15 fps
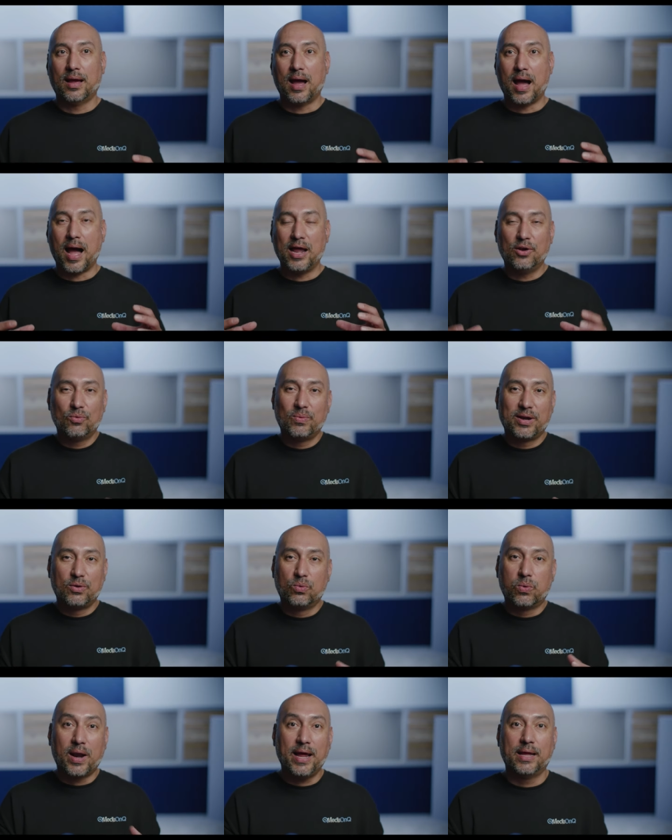I don't
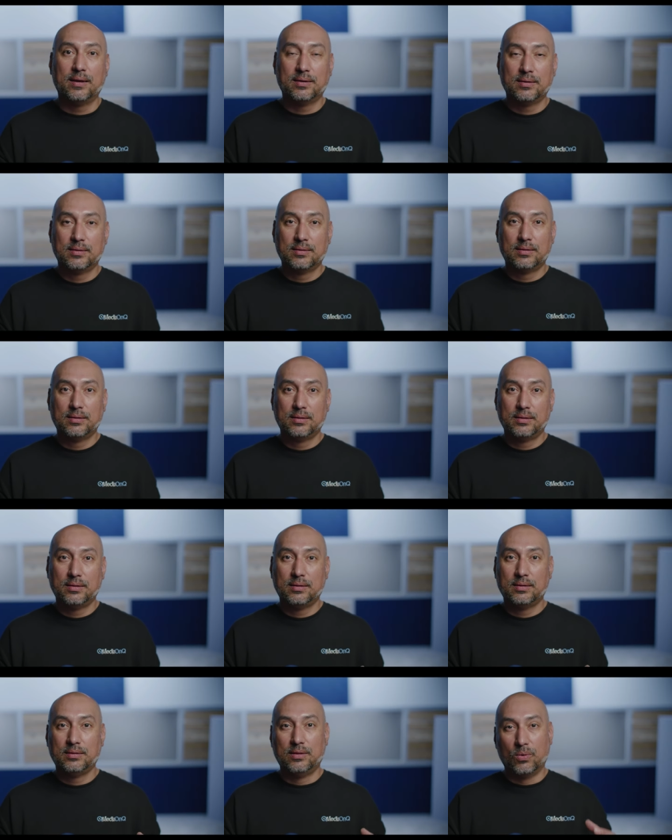regret
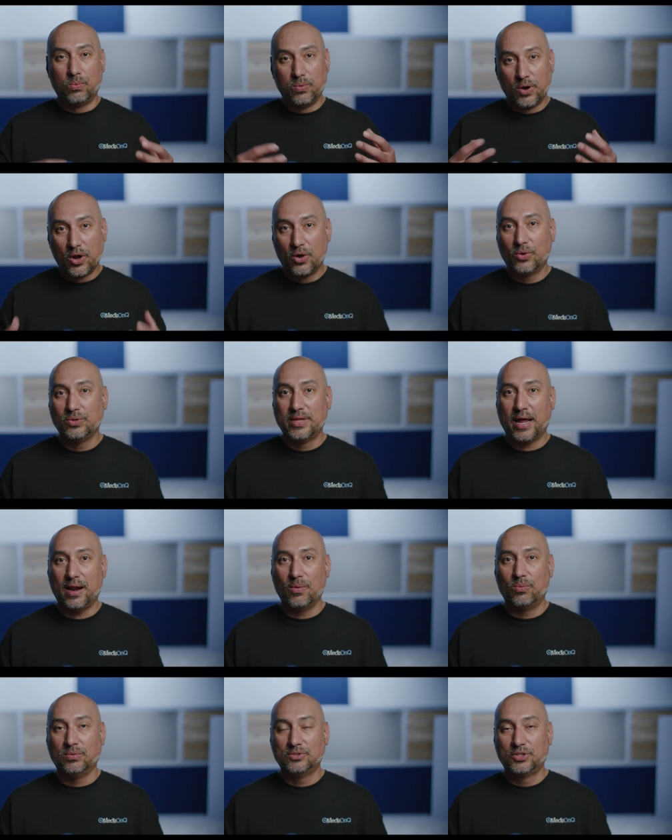the road that I
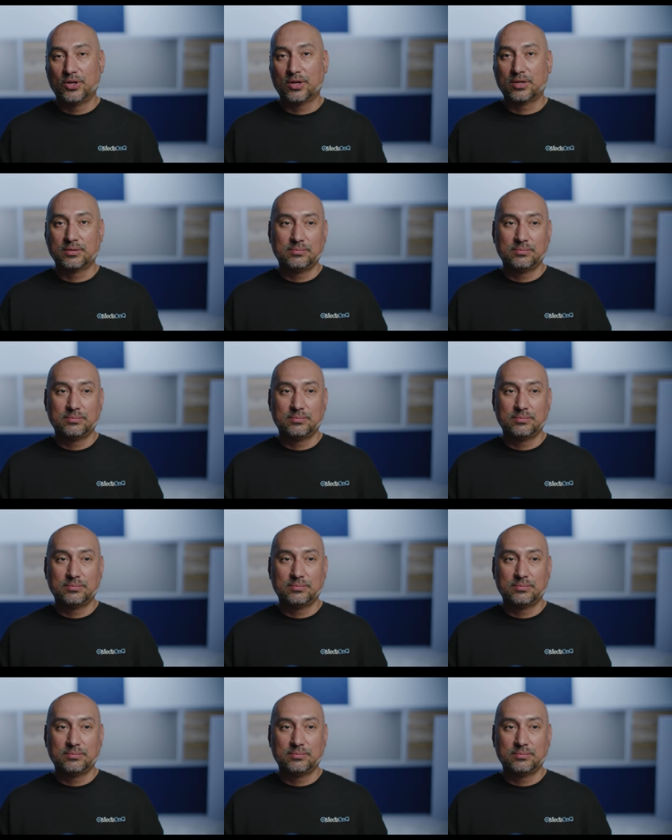took,